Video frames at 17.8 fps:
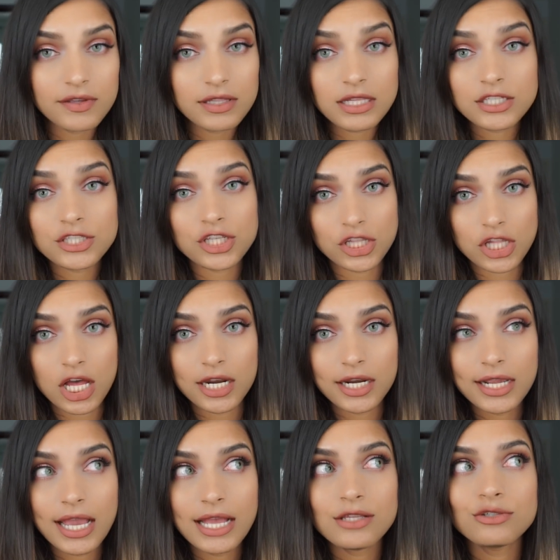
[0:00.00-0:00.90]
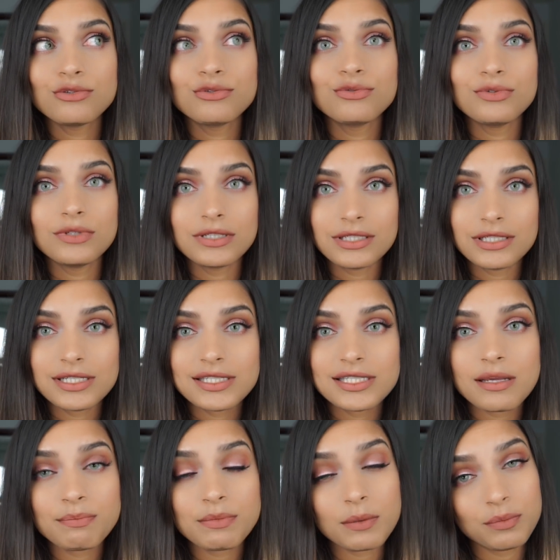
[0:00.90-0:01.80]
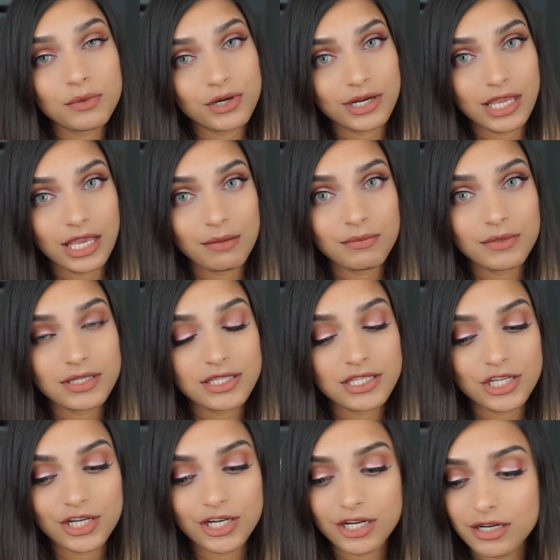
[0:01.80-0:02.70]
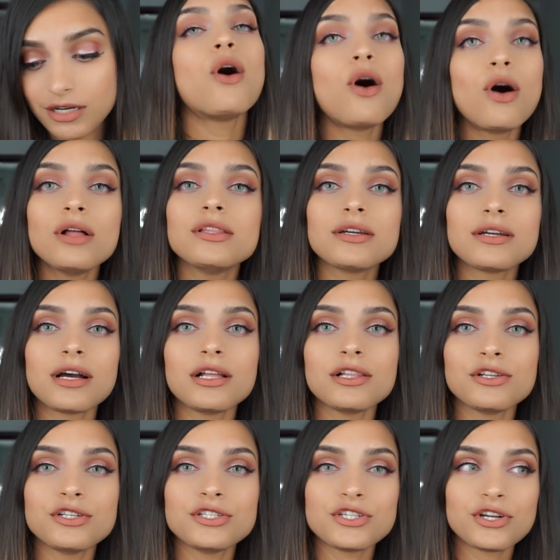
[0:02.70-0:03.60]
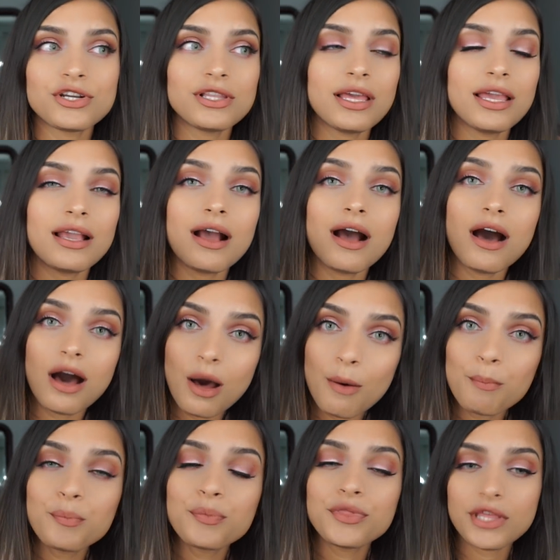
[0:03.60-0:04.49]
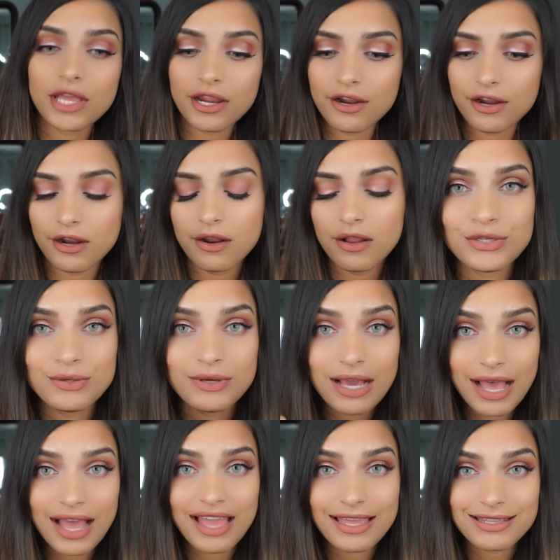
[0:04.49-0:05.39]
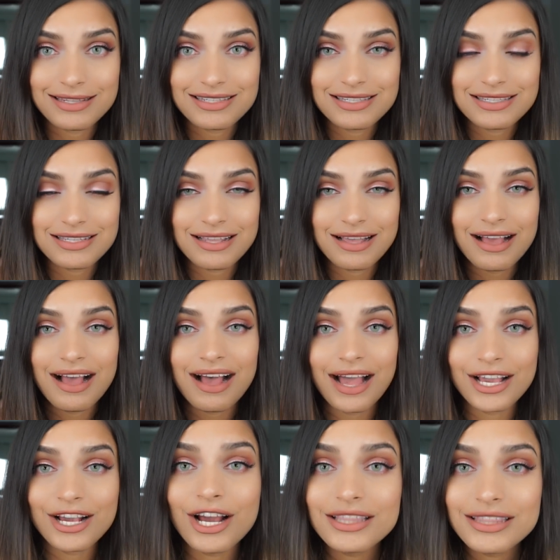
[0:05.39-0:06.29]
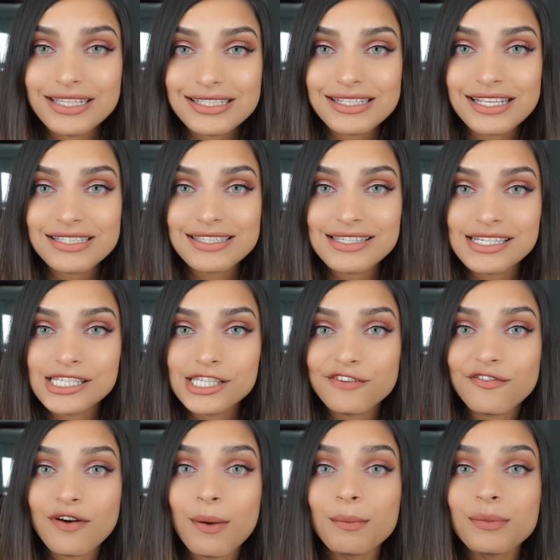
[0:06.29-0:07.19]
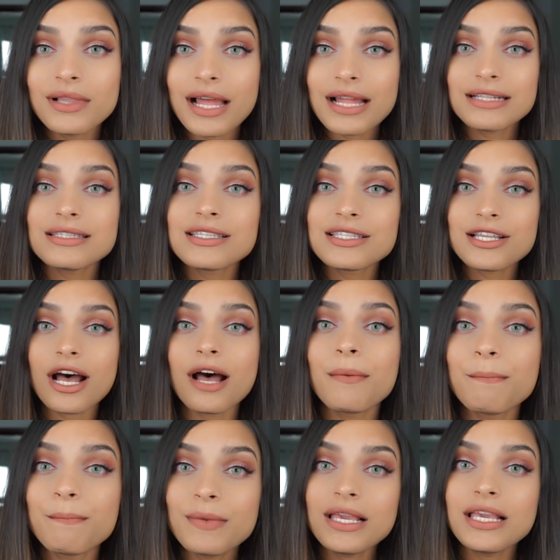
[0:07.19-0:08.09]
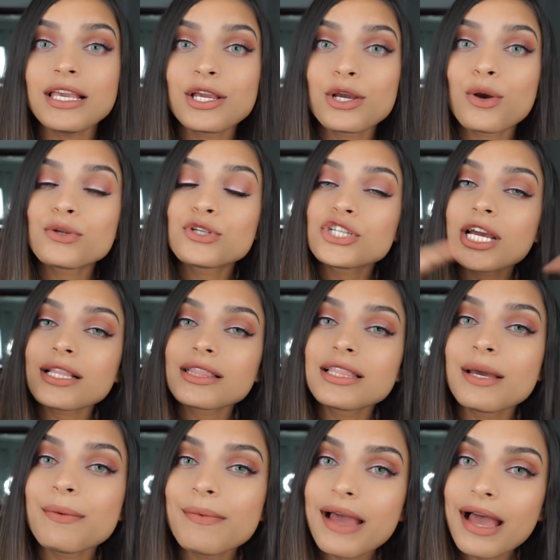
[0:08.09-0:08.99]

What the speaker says: feel like Solotica has really stepped up their game this year. All the colors are like up there. You guys, I got these lenses from lens.me. Go check them